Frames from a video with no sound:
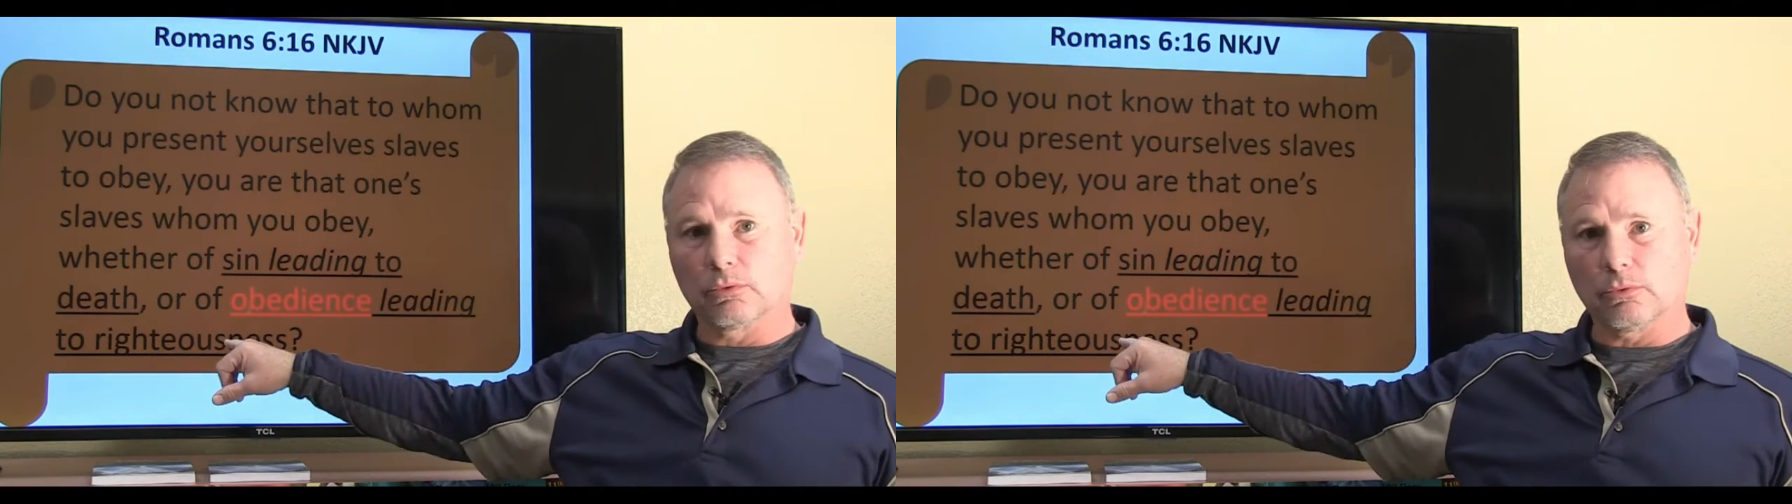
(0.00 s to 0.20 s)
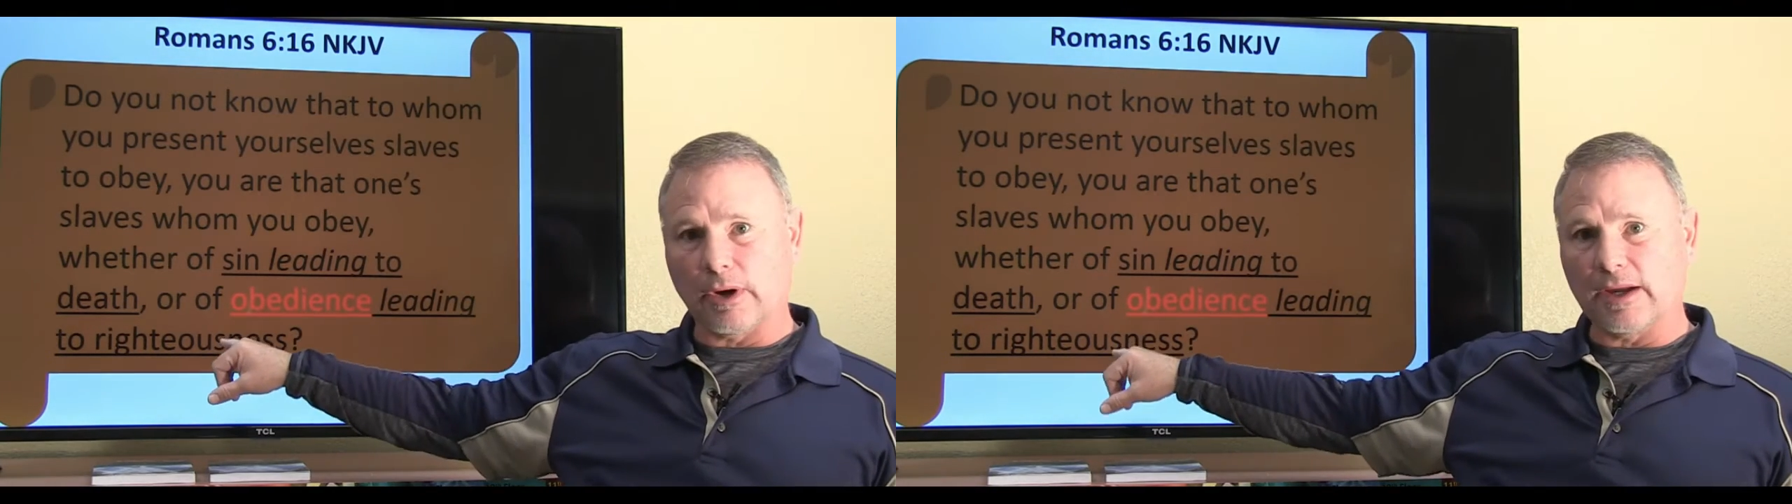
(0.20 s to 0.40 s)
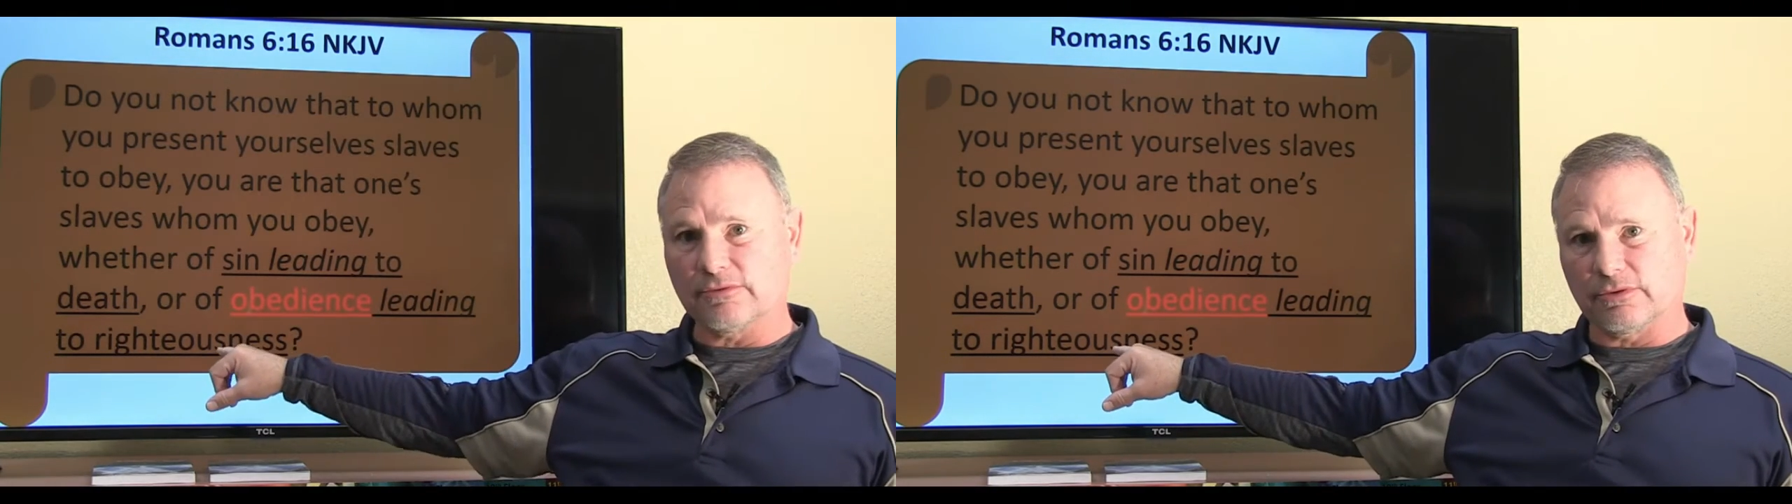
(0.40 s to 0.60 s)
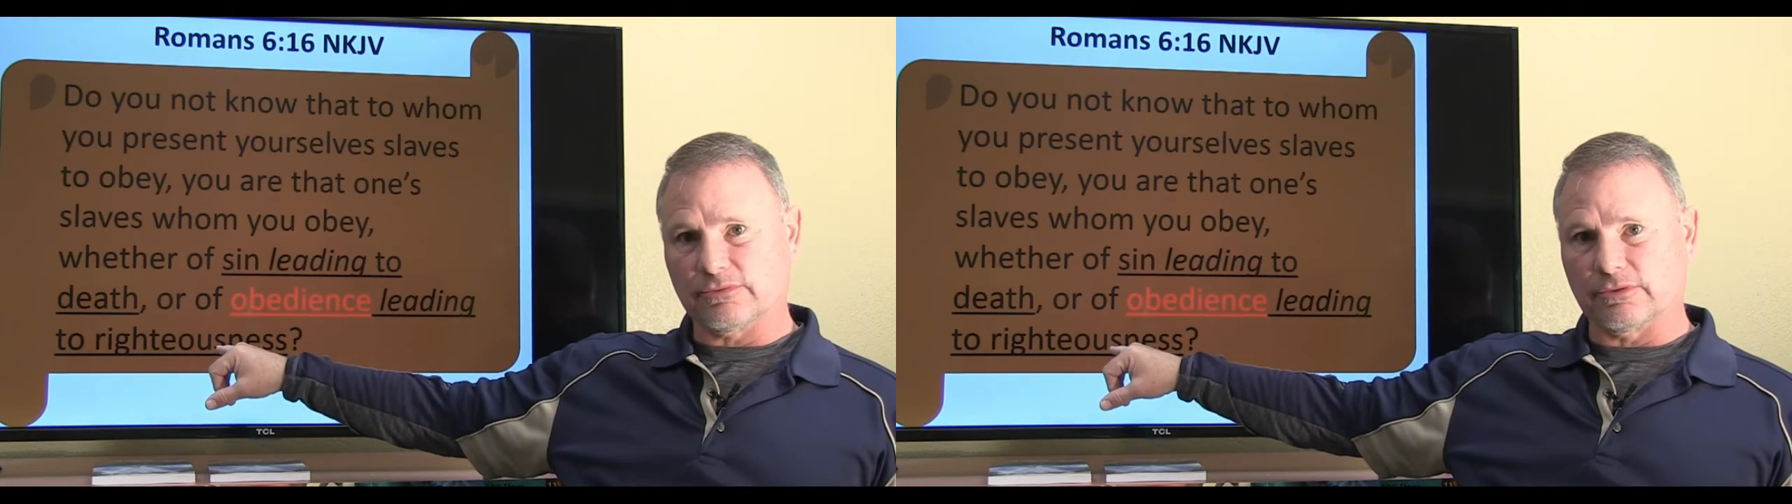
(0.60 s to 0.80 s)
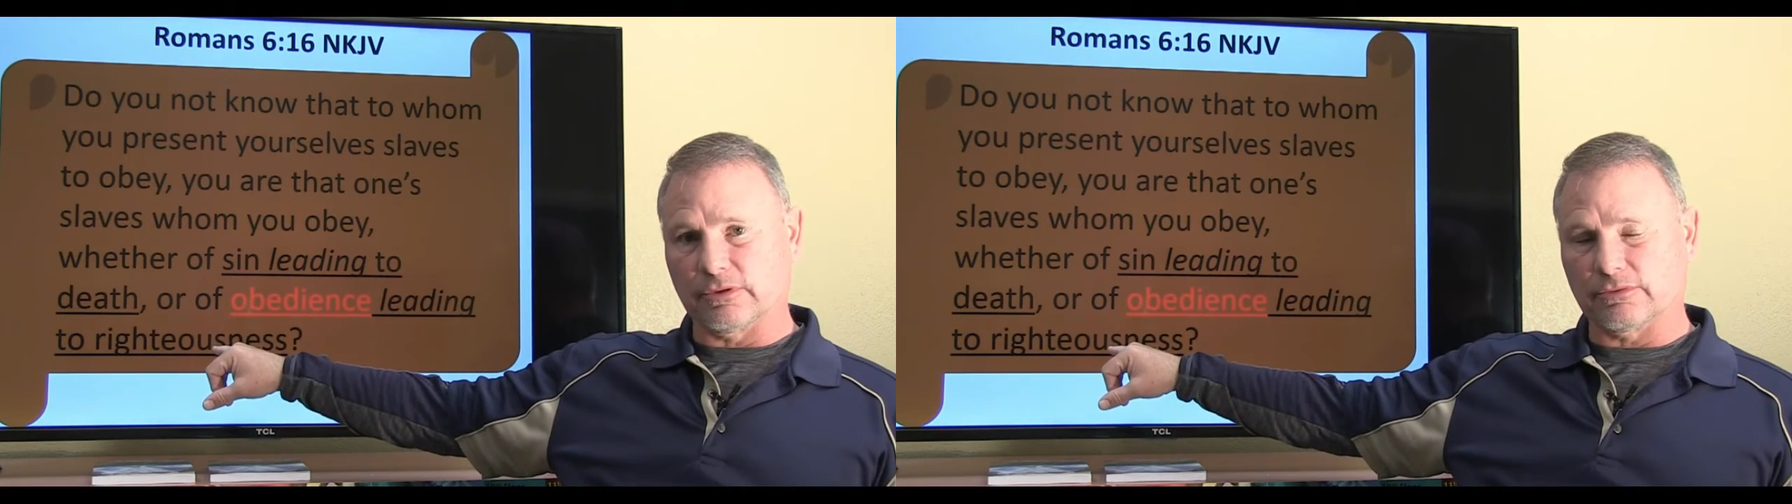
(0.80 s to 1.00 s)

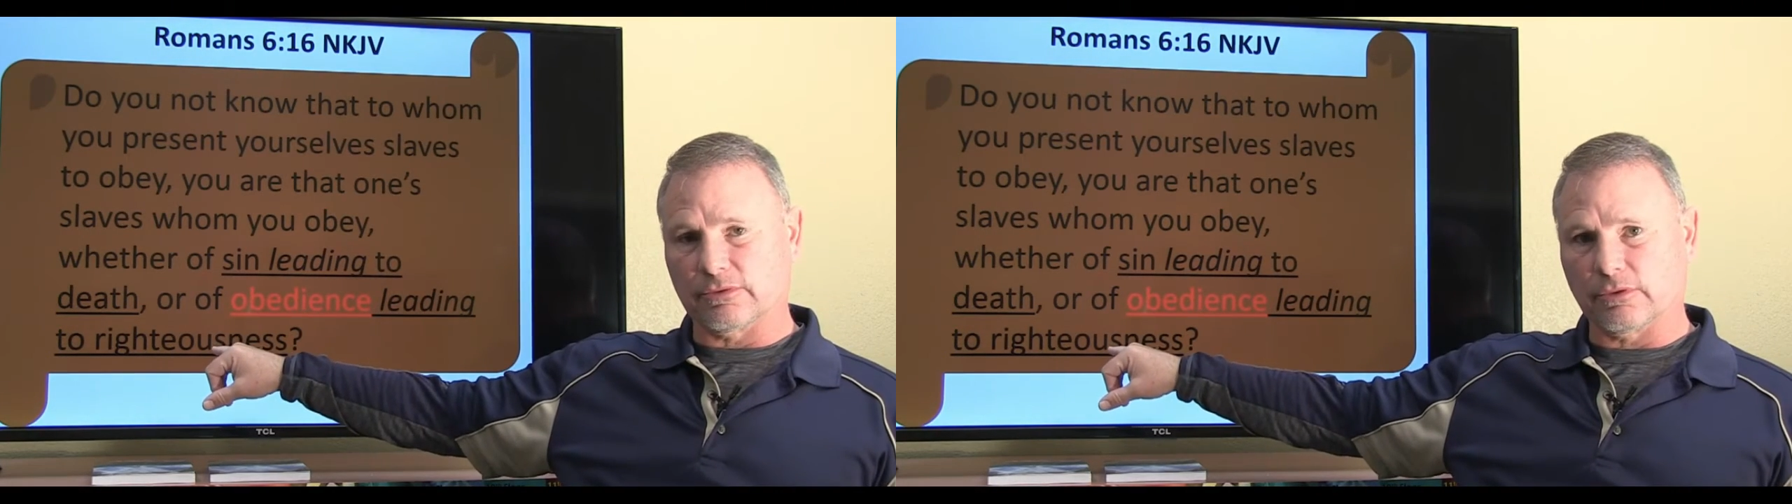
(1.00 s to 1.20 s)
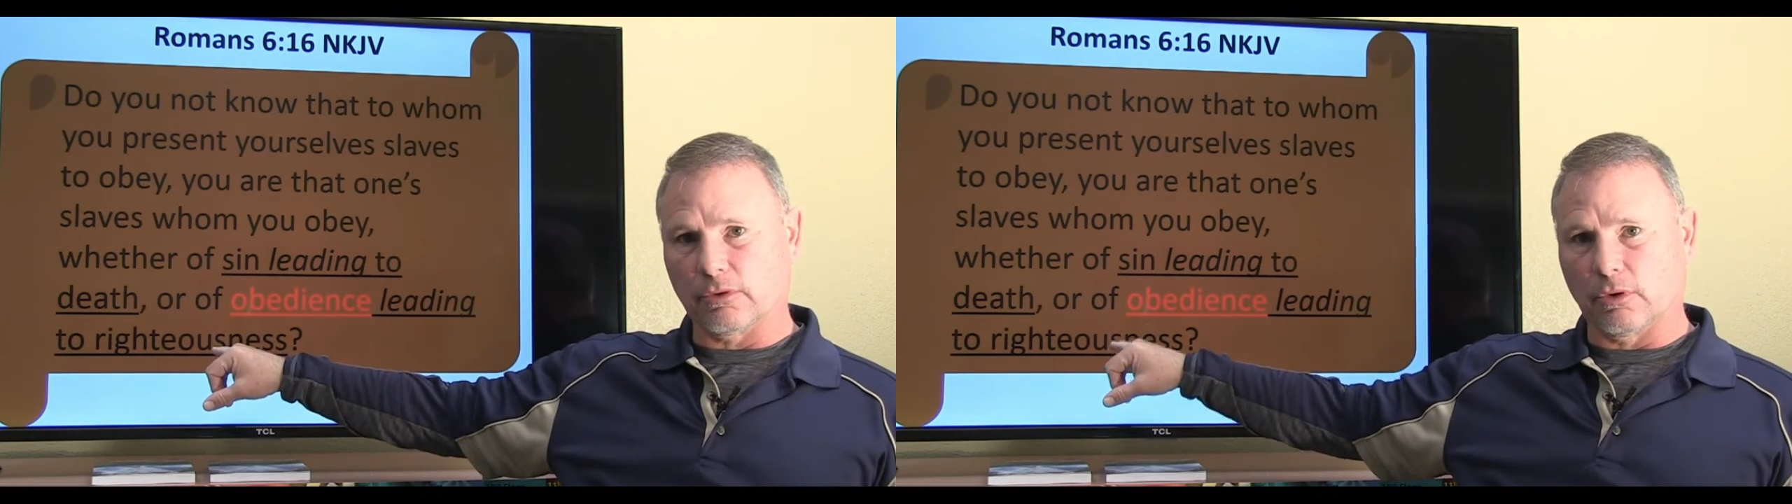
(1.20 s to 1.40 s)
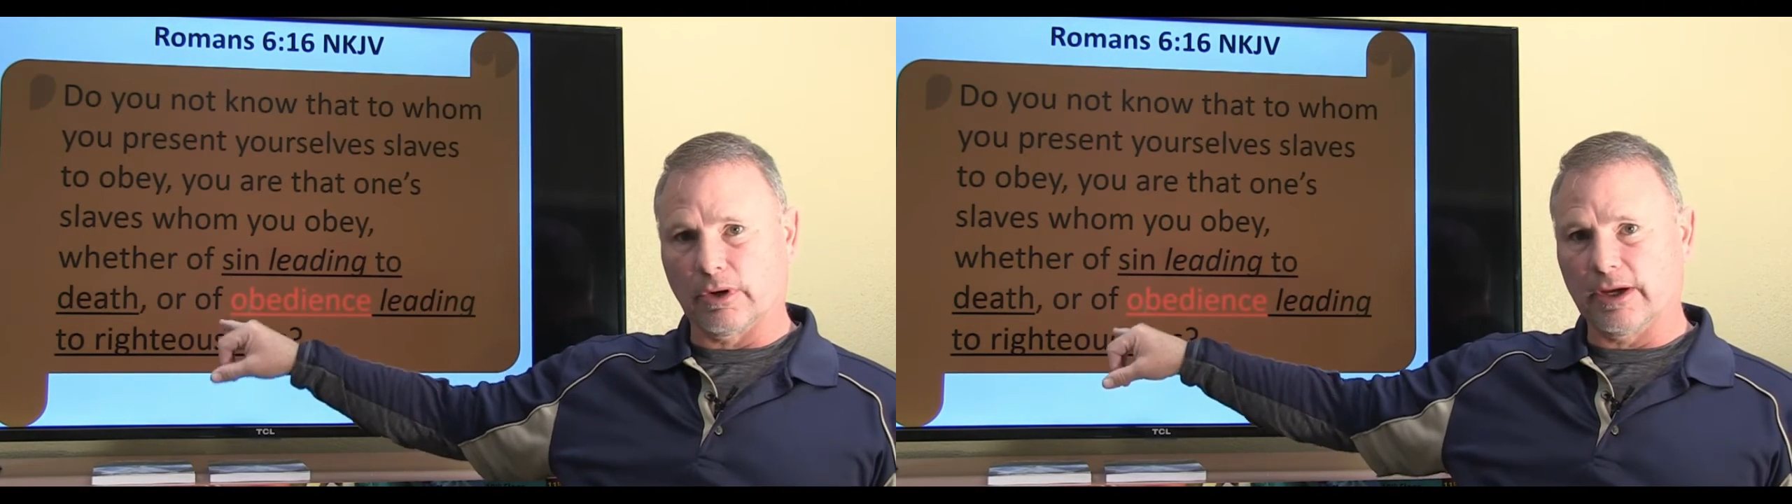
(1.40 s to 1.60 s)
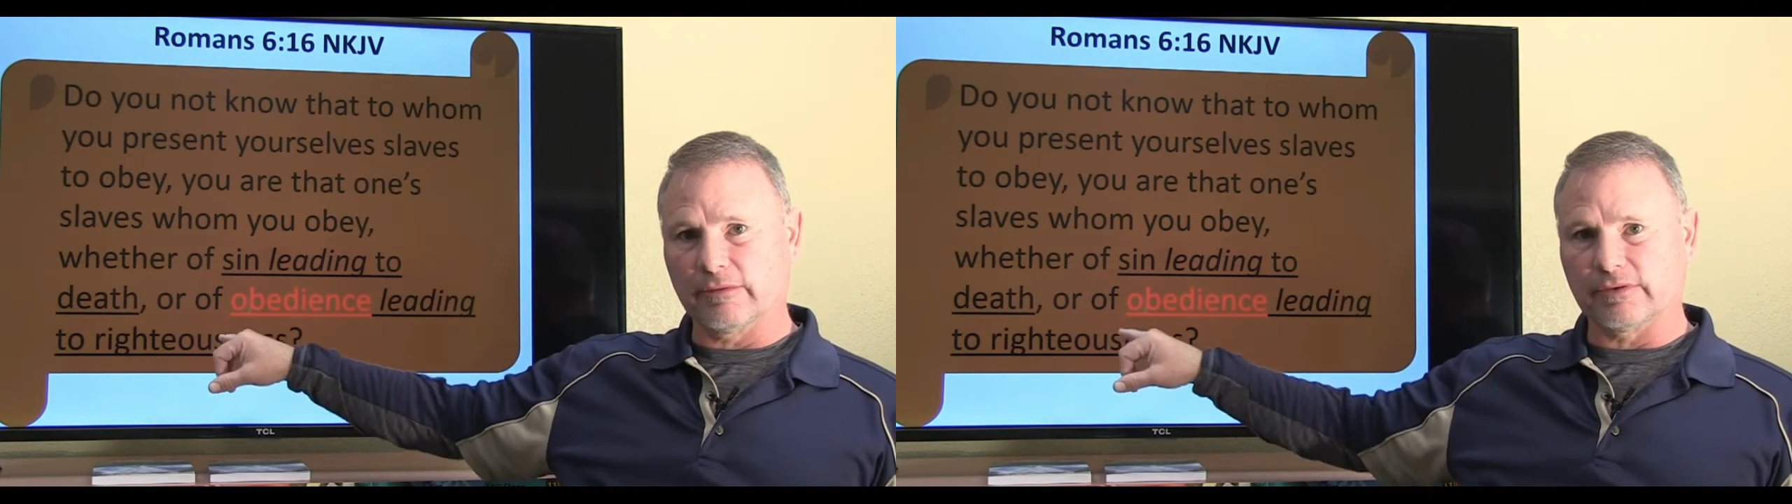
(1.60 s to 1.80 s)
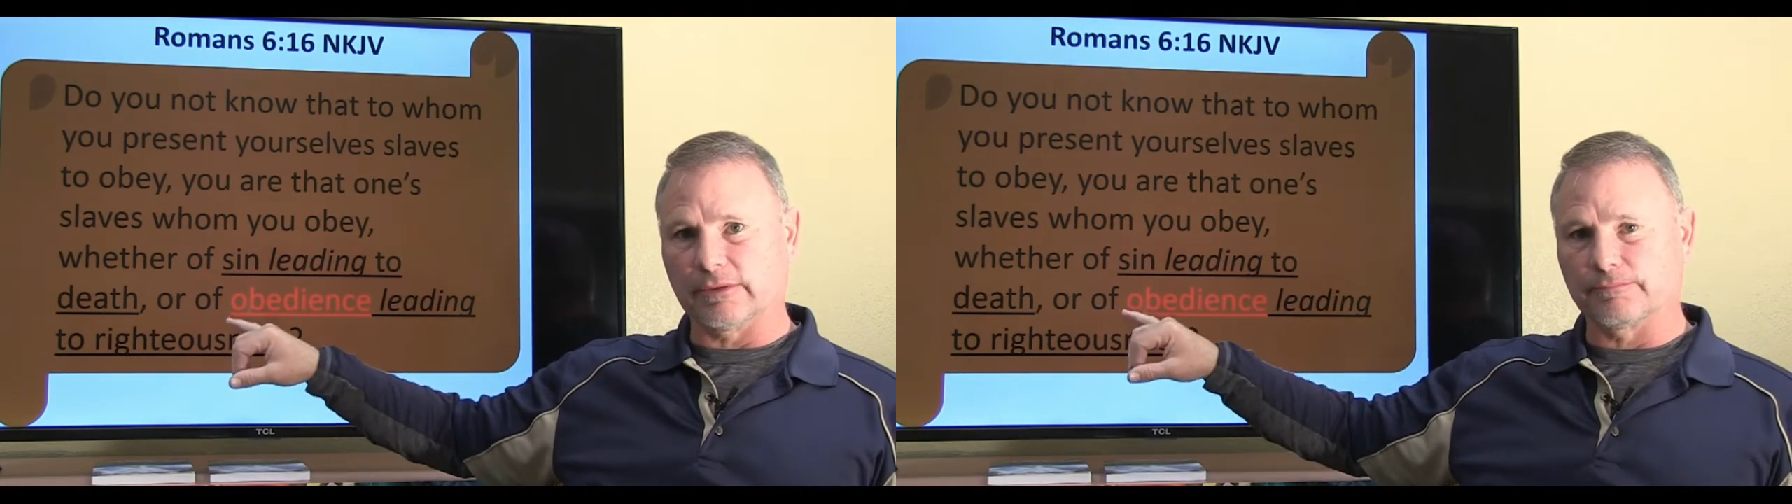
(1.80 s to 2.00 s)
righteousness or
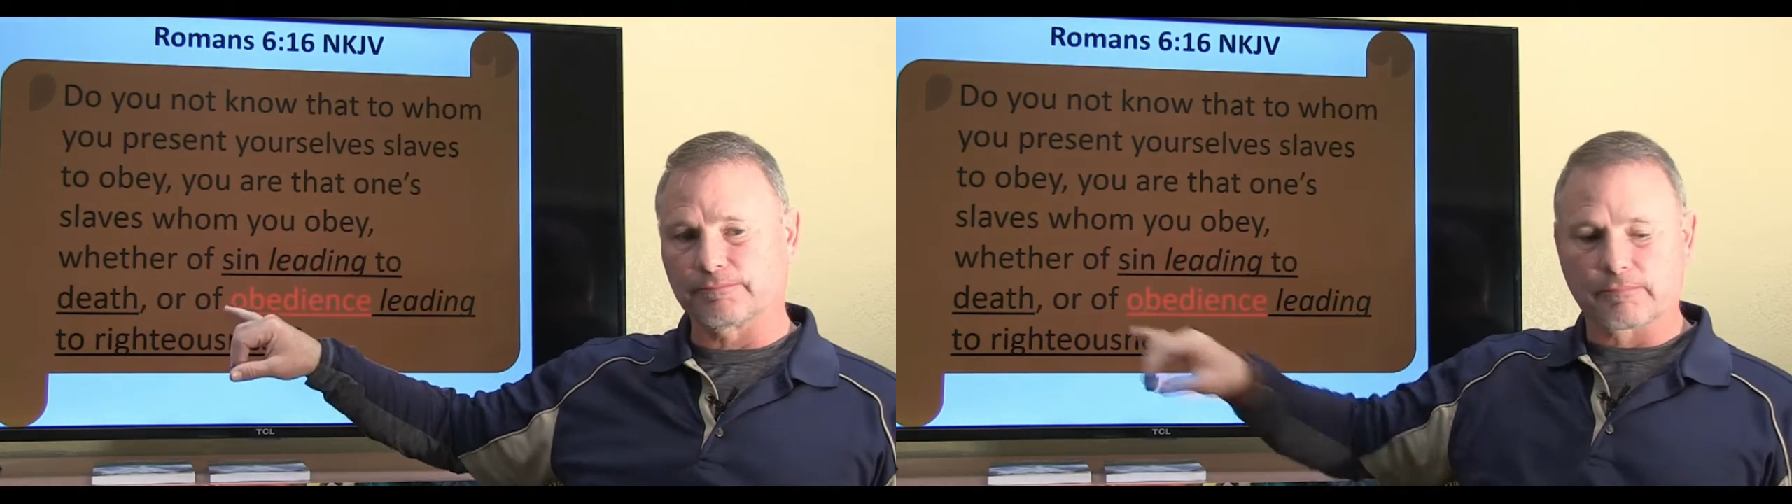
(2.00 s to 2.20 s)
heaven.